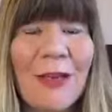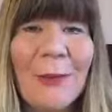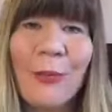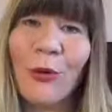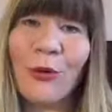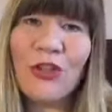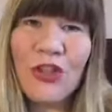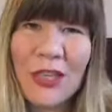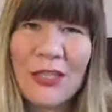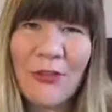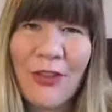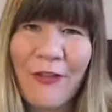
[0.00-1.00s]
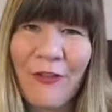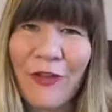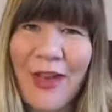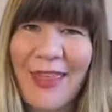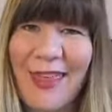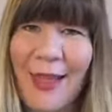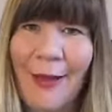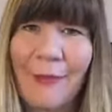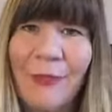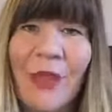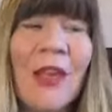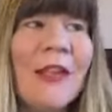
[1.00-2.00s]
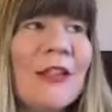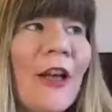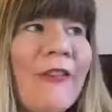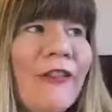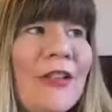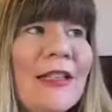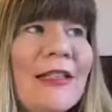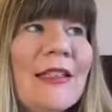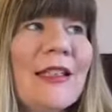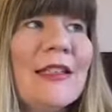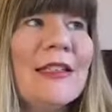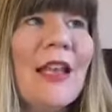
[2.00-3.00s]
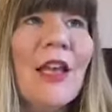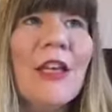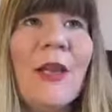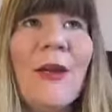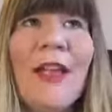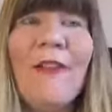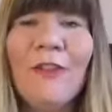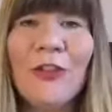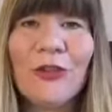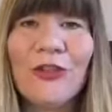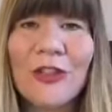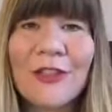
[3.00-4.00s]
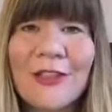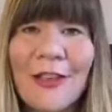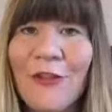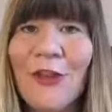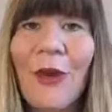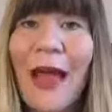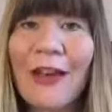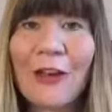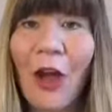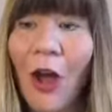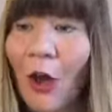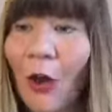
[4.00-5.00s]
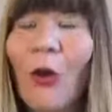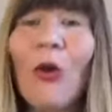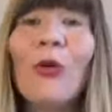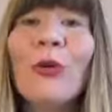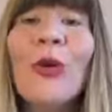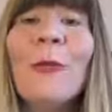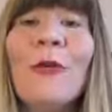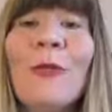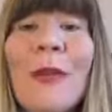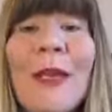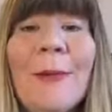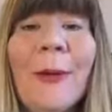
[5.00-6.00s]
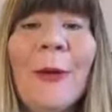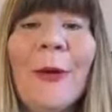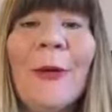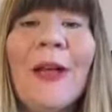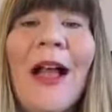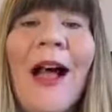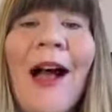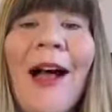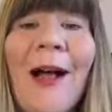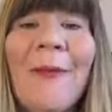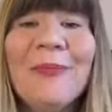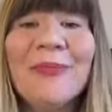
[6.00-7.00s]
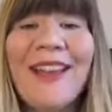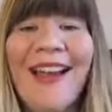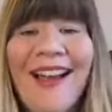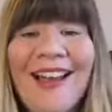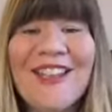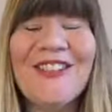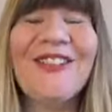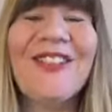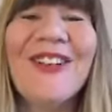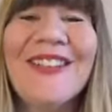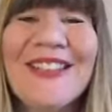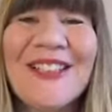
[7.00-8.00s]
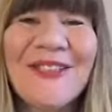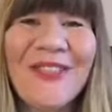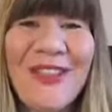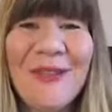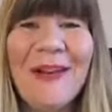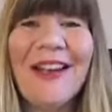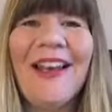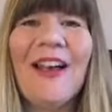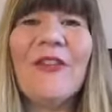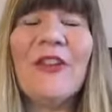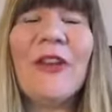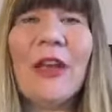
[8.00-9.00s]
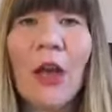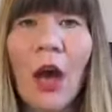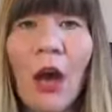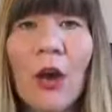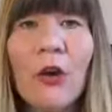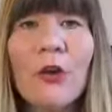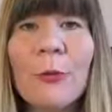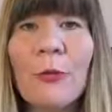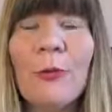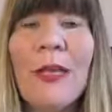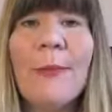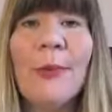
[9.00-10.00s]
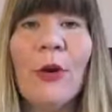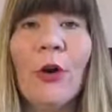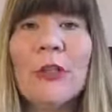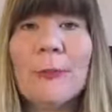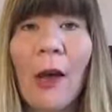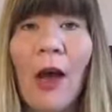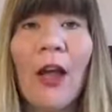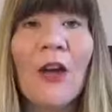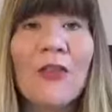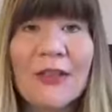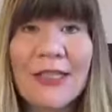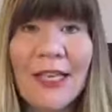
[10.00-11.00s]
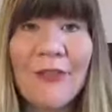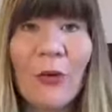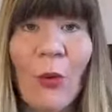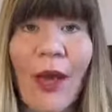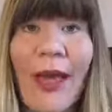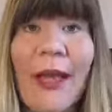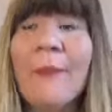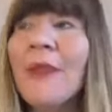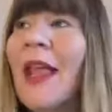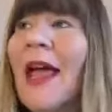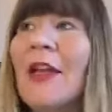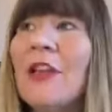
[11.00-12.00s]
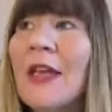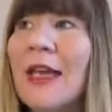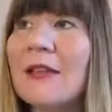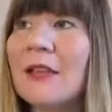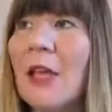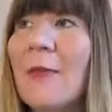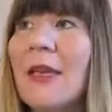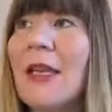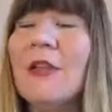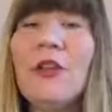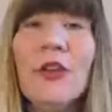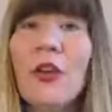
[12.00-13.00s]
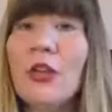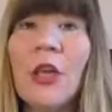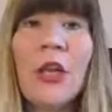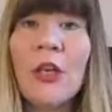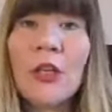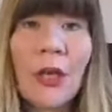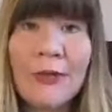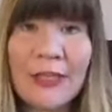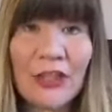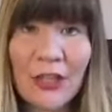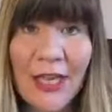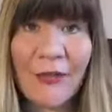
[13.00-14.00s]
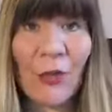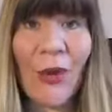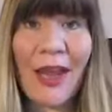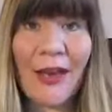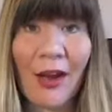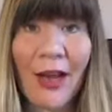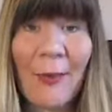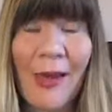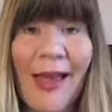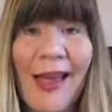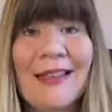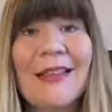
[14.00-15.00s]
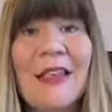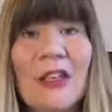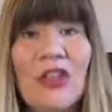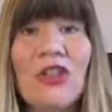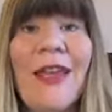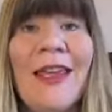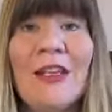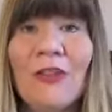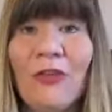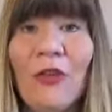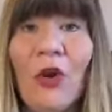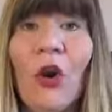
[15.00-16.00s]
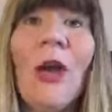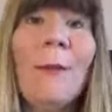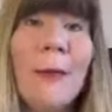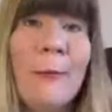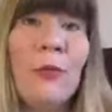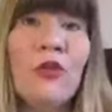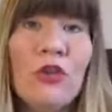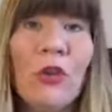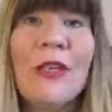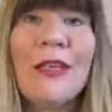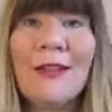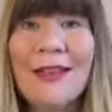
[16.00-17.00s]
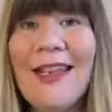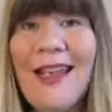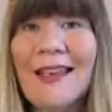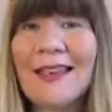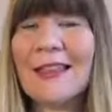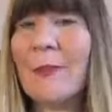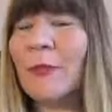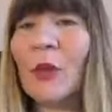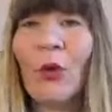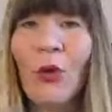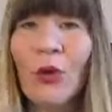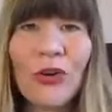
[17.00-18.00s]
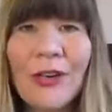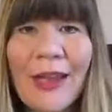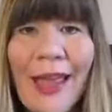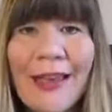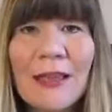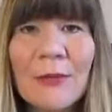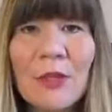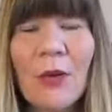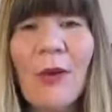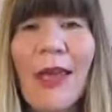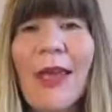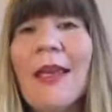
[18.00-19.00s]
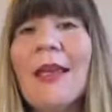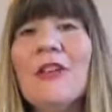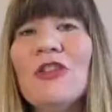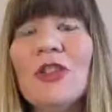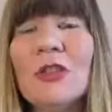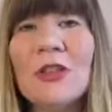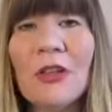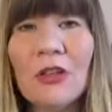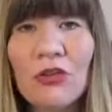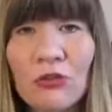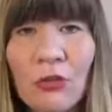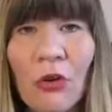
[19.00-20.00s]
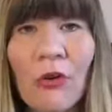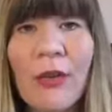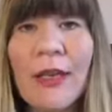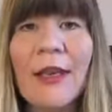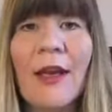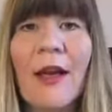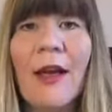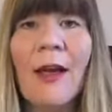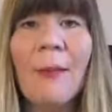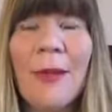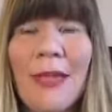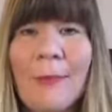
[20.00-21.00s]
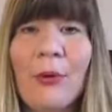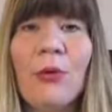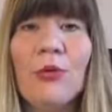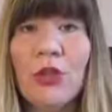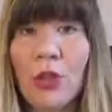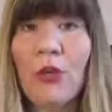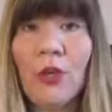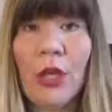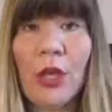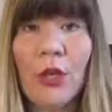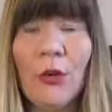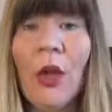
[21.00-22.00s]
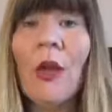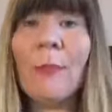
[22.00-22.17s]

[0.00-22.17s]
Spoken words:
people just for the free thing. So for instance, if you had a whole group of people, hi Siobhan, this is for you, my love. If you had a whole group of people as part of this giveaway, and you had so many that you could, literally give away an iPad in exchange for people joining the list, all you're going to end up doing is just drawing people to you,